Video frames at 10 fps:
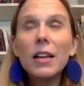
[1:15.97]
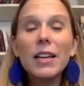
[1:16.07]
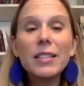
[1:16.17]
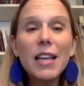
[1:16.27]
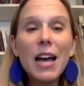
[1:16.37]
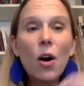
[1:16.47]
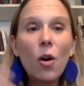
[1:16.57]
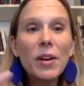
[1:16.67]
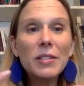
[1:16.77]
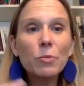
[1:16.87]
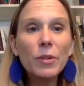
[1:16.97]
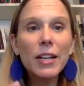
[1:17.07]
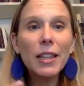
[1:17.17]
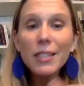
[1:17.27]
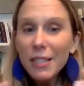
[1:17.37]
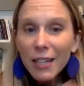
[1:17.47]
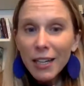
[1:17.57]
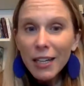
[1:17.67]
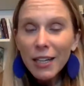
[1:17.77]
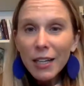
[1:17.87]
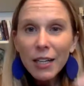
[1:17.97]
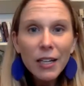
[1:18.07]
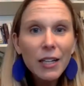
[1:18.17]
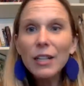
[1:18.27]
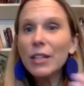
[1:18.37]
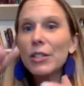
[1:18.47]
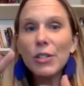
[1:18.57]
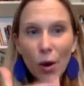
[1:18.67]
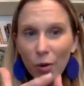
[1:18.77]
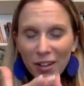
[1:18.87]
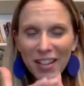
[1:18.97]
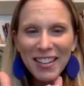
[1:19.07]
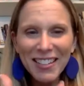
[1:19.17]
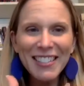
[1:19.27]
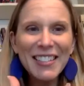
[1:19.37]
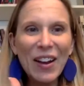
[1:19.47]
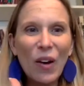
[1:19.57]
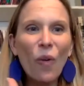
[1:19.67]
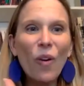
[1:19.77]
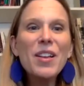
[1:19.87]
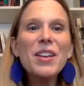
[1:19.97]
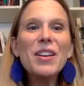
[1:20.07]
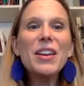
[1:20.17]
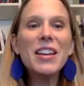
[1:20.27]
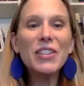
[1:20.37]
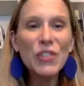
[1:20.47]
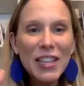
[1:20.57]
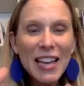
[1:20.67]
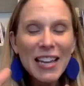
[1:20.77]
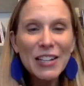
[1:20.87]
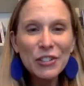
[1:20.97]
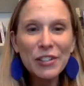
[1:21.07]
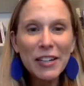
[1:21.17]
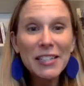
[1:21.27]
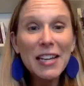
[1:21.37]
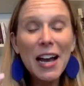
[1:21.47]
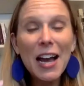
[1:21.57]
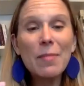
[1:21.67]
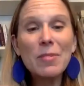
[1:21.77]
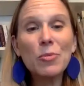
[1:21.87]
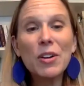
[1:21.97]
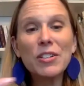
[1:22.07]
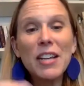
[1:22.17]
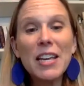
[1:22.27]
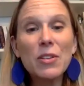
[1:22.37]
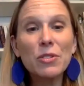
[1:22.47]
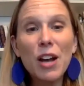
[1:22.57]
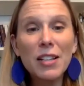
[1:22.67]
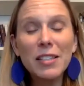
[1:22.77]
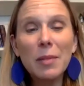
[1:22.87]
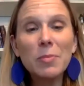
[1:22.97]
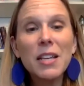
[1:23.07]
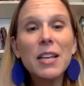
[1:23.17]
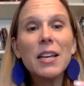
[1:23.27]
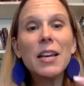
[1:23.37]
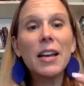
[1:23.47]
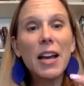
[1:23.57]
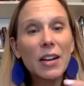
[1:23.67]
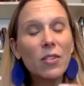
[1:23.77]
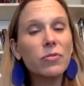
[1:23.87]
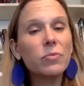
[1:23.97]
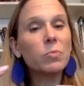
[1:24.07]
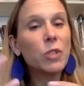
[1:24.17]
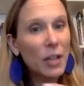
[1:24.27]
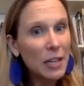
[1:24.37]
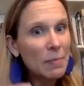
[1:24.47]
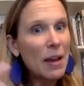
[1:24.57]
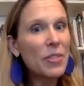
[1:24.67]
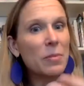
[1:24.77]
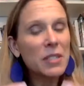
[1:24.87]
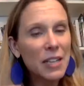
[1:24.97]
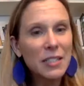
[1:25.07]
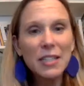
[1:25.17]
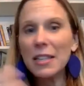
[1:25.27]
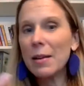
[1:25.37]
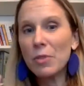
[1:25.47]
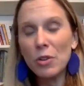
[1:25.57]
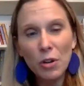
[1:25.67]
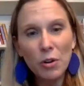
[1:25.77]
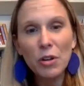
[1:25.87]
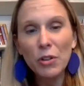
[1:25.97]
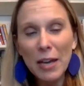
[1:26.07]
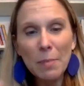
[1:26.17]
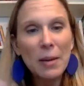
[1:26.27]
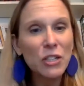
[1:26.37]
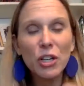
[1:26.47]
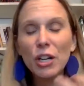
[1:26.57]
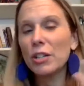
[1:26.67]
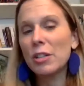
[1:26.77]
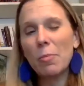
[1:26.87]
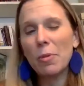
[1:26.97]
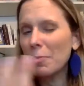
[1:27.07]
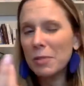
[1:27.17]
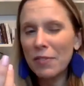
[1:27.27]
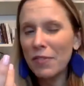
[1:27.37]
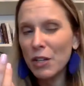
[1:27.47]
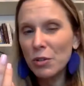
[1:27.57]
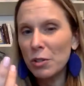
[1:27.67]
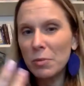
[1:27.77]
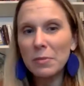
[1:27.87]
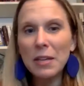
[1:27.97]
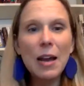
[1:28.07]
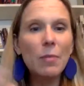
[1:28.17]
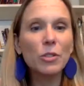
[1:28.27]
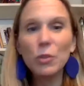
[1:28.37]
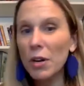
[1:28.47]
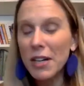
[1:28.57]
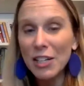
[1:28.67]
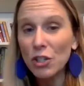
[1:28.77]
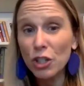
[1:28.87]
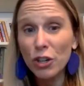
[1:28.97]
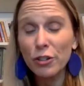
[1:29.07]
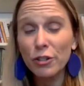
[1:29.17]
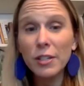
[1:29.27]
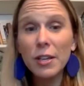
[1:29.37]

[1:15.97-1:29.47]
Is that always realistic? No. So during that nature study time is when you're taking those concepts and kind of talking about them, discussing them. You can look at pictures. I'll pull up stuff on YouTube sometime. We'll do our nature journals.